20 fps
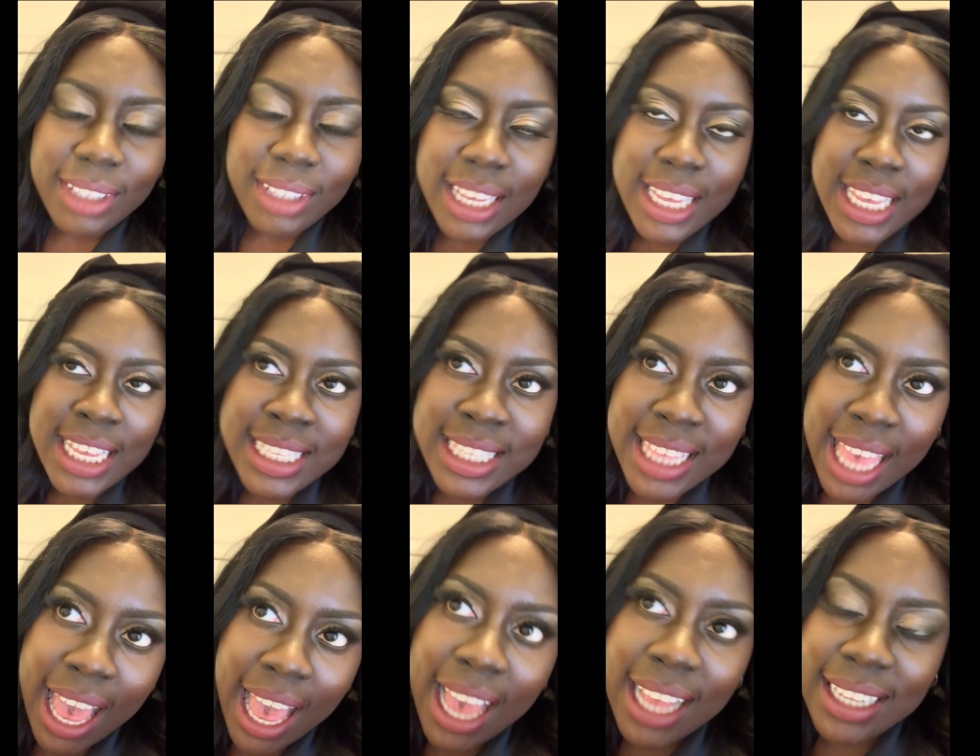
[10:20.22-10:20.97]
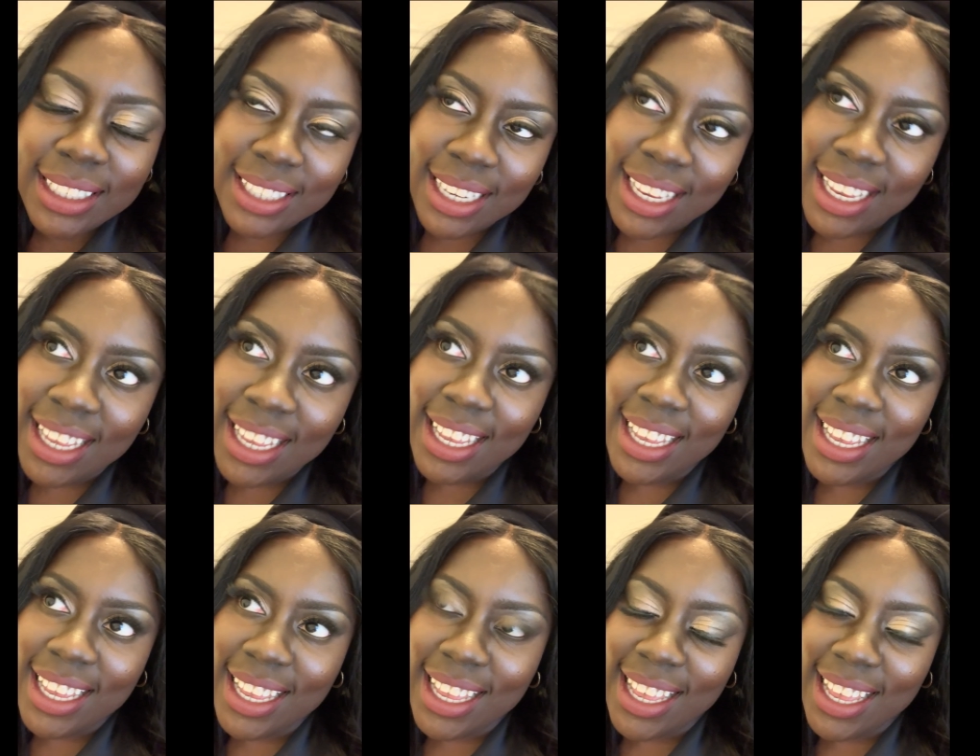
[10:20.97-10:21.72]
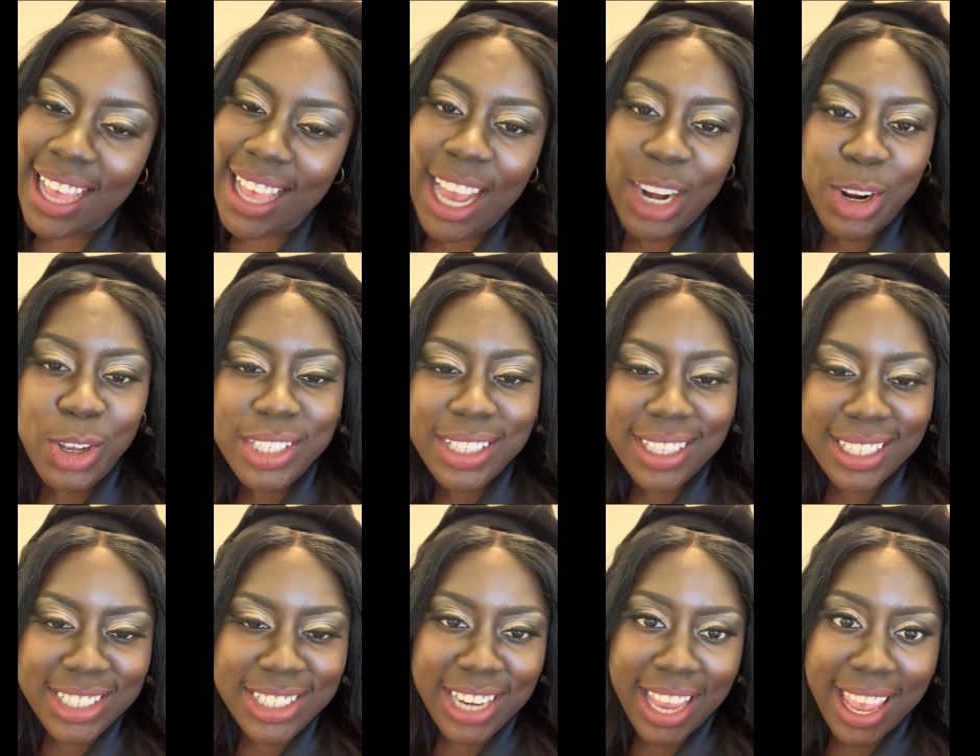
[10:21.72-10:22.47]
is that, I know it's
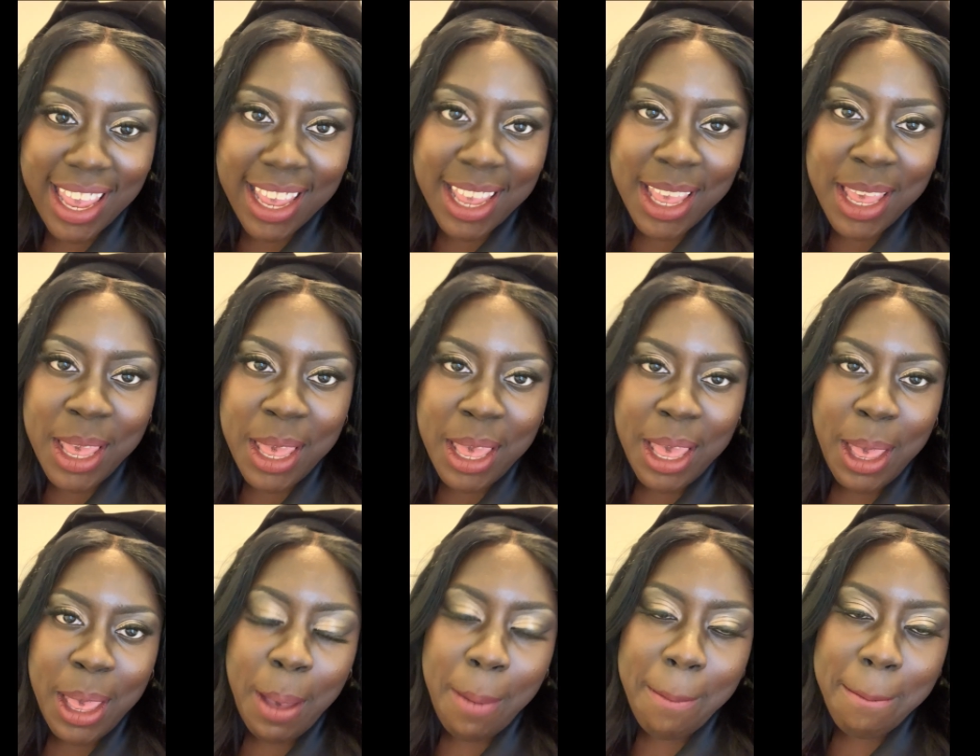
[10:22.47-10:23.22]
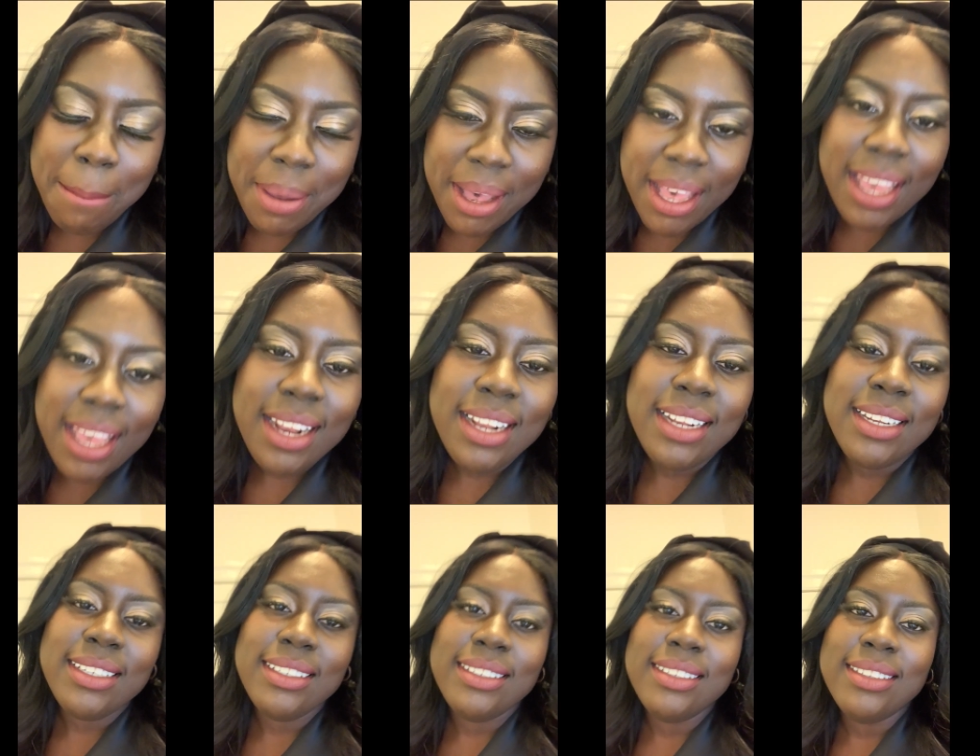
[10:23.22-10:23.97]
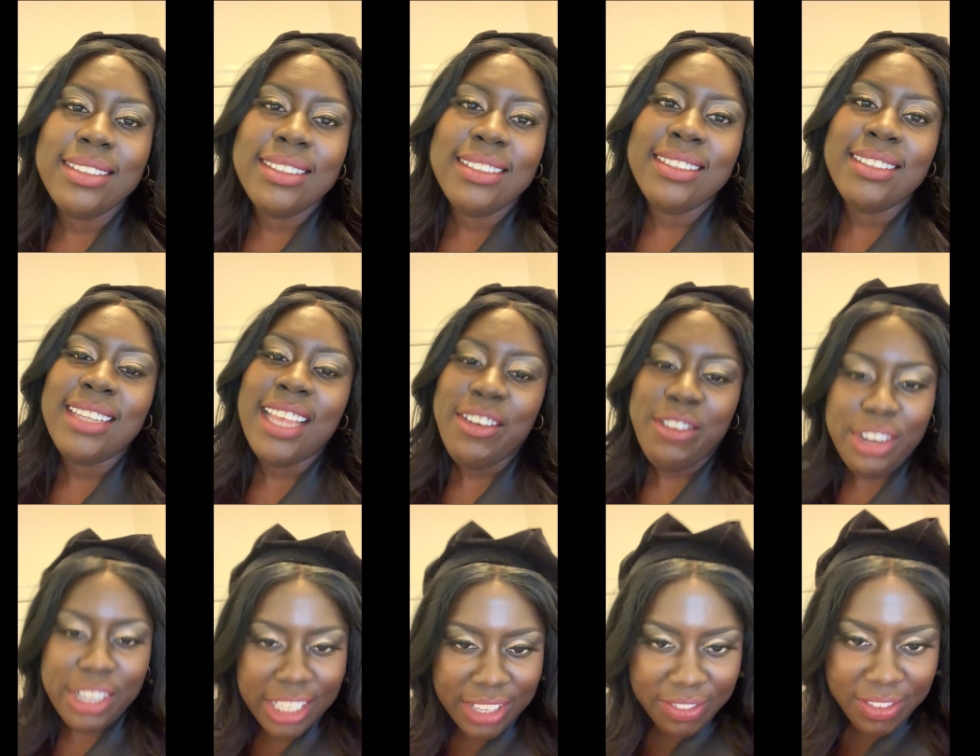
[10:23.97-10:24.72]
cliche, but
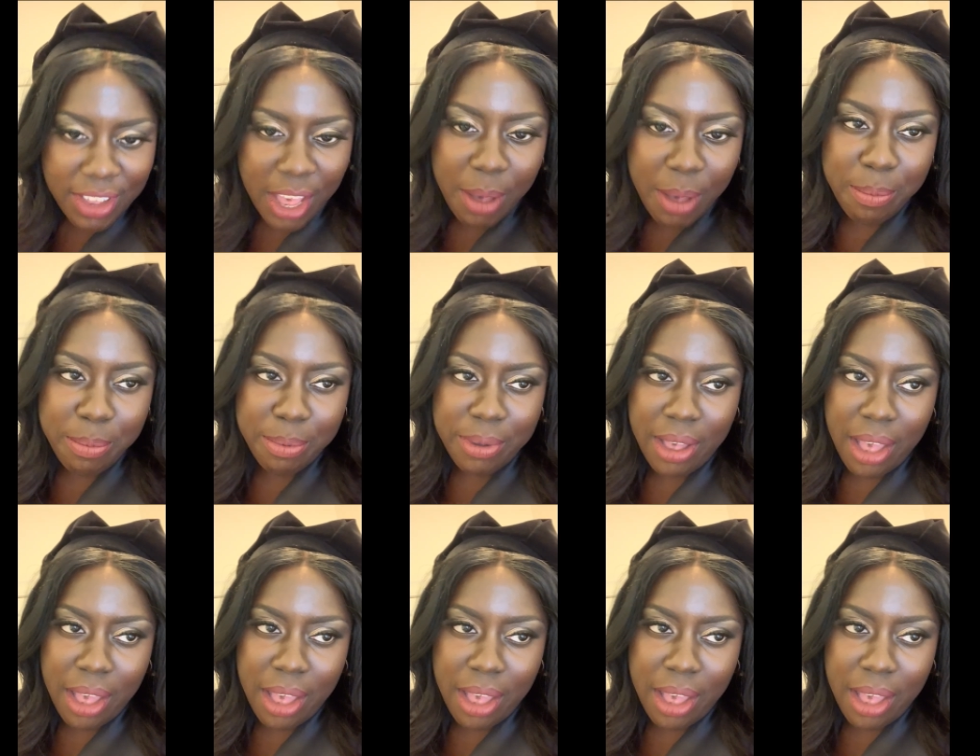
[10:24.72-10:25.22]
never give up.